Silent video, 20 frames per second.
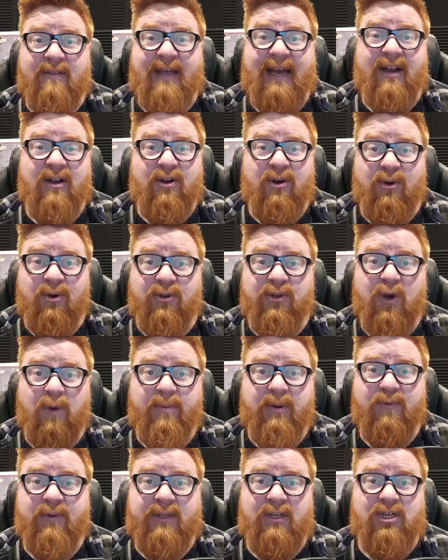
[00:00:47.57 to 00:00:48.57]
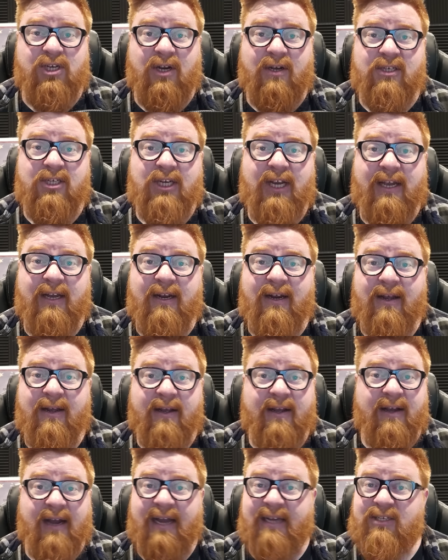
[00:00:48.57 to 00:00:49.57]
That cold open with the Shanchan,
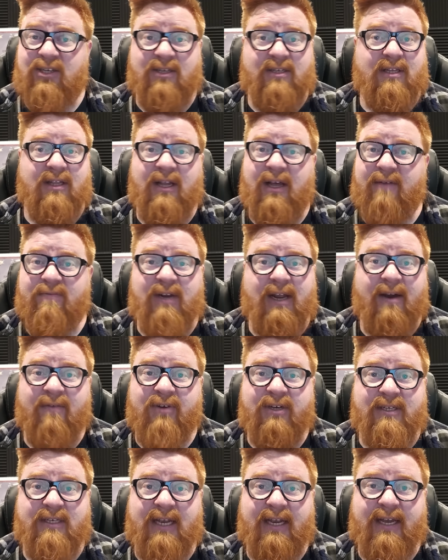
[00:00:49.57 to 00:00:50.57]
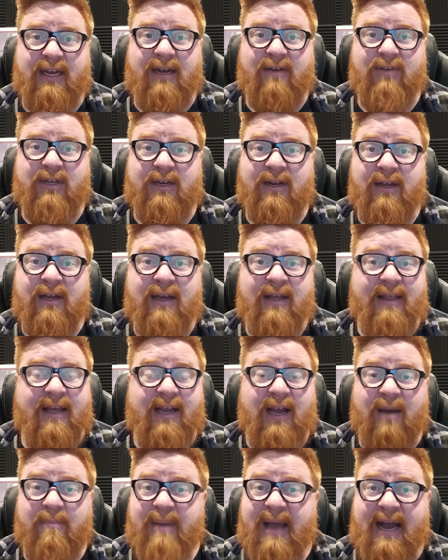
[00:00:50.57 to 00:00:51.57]
I just loved every second of it. They
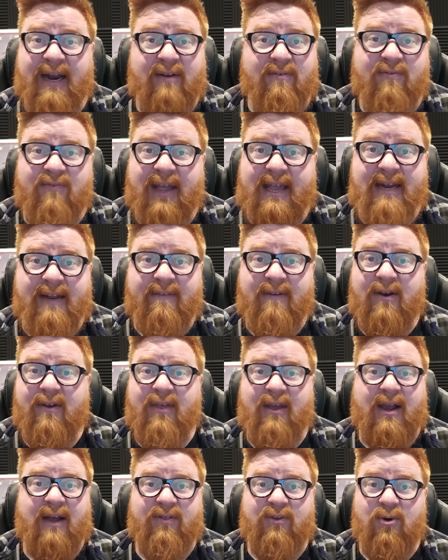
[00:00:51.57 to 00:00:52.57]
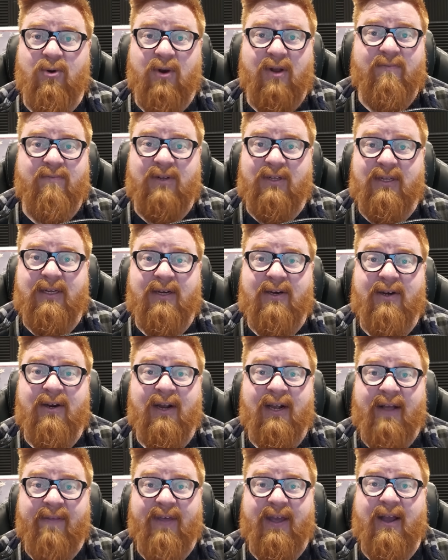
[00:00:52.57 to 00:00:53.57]
got Pat and Fane in there. They got the Horn of Valere.
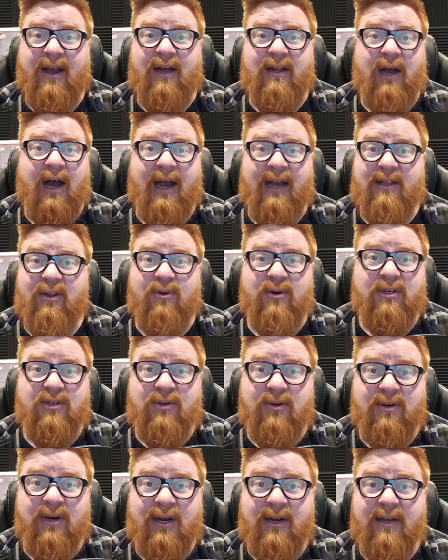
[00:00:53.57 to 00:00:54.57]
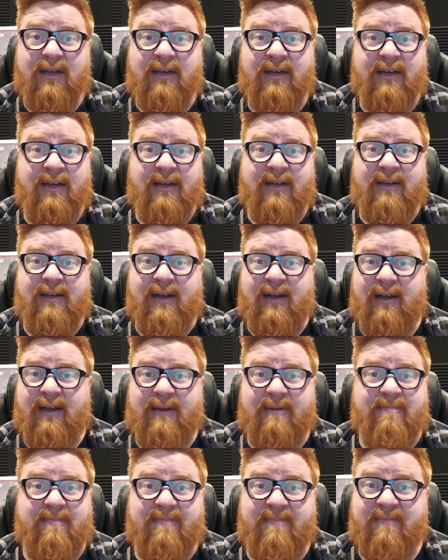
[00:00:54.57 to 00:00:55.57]
They got High Lord Turak
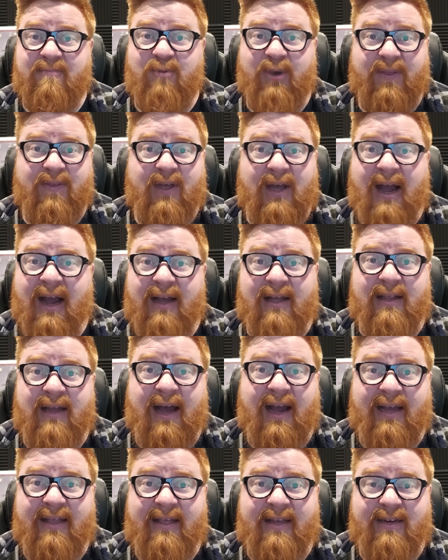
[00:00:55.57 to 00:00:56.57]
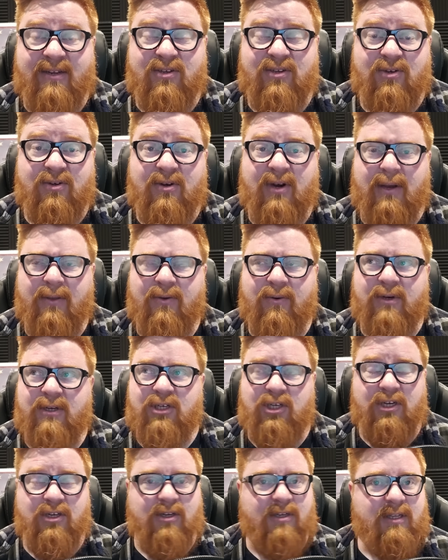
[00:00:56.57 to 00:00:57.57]
with High Lady Suroth, or is
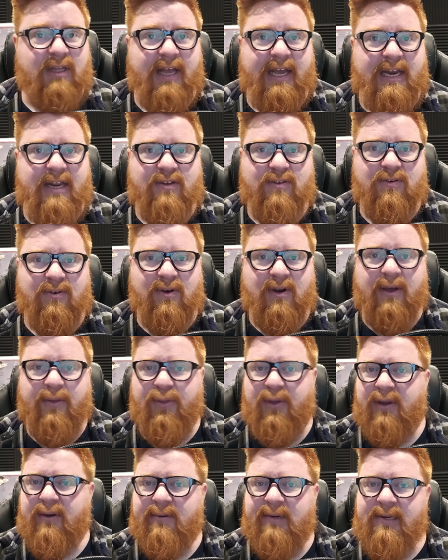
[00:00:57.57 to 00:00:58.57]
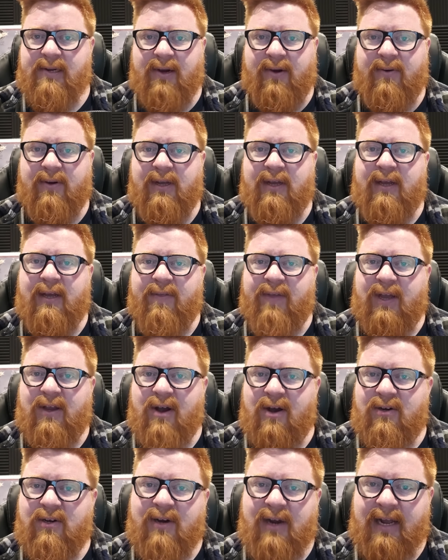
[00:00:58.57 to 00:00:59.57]
she just Lady Suroth? I don't know. They
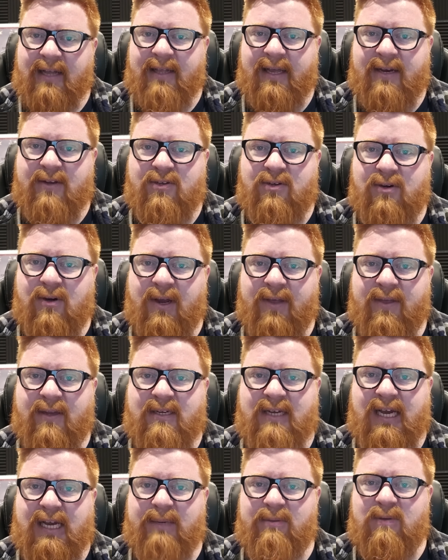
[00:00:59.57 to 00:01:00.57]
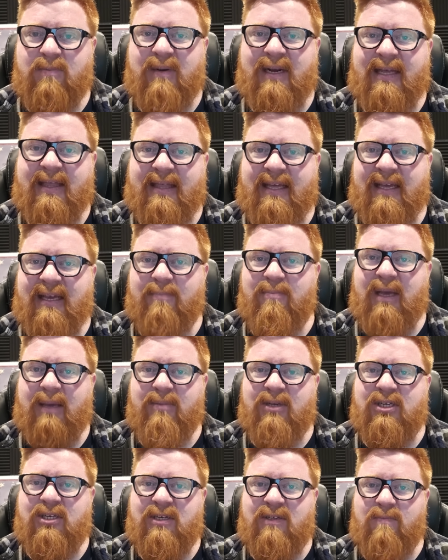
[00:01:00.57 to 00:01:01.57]
call her High Lady Suroth at times, but I think
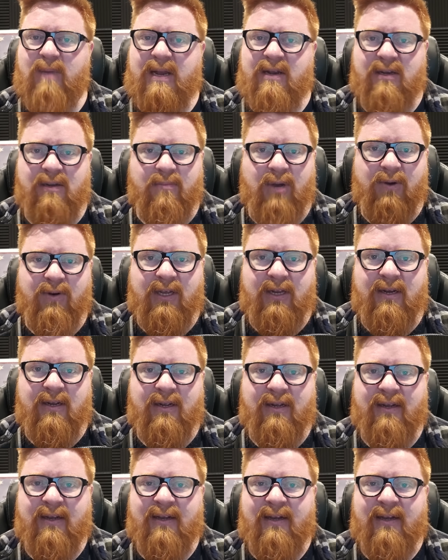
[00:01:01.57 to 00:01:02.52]
maybe she's been demoted.